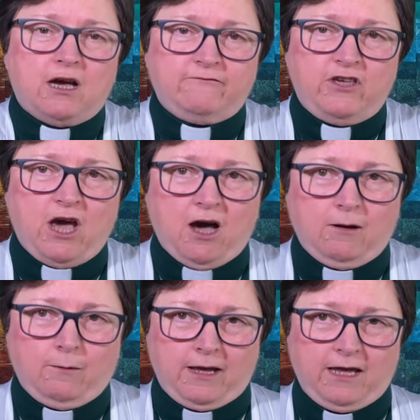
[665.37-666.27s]
of
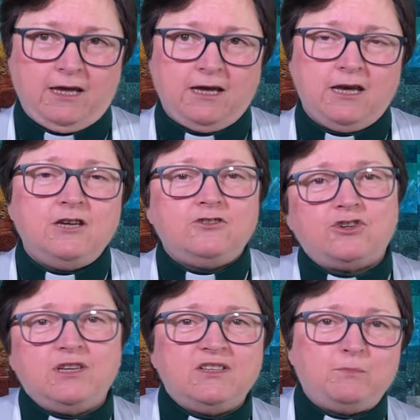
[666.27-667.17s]
Yahweh
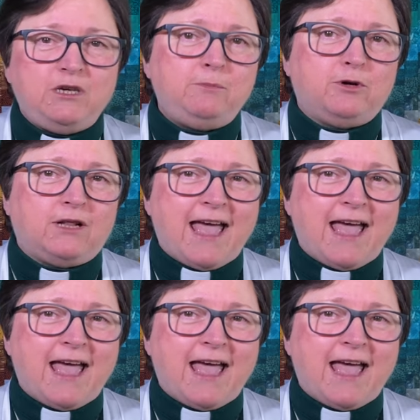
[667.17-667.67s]
to his people.